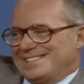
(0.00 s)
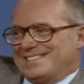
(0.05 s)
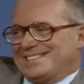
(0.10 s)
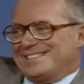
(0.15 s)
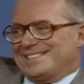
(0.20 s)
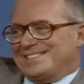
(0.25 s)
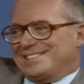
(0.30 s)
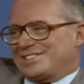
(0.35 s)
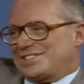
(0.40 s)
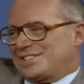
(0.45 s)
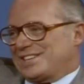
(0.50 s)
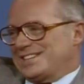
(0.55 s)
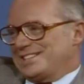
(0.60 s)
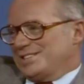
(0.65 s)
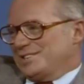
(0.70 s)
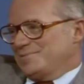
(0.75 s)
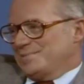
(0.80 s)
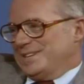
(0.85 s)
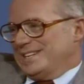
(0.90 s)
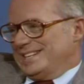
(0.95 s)
a
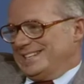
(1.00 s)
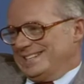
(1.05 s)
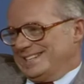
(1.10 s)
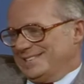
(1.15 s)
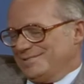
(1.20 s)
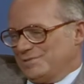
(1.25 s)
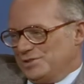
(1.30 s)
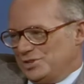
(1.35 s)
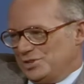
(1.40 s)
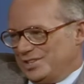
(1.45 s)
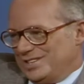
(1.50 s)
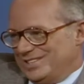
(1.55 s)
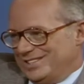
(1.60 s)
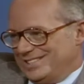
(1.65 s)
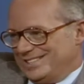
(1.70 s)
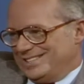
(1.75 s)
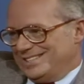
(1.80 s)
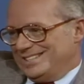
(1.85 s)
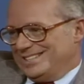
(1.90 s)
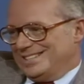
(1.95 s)
state committee in
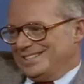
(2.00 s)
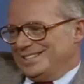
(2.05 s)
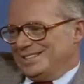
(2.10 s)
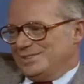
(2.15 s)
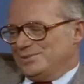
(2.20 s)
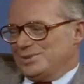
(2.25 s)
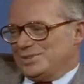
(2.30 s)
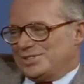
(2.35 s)
Virginia, uh -huh.